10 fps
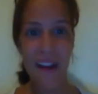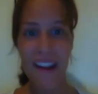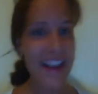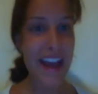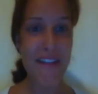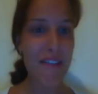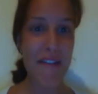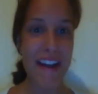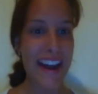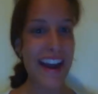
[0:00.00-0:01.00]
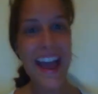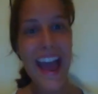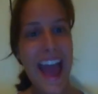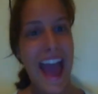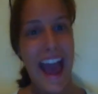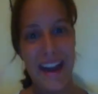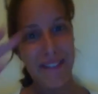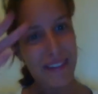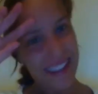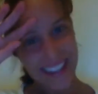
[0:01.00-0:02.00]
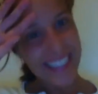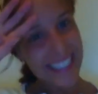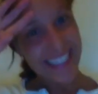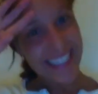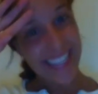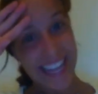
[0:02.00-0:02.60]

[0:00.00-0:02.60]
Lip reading: running everywhere and it's just like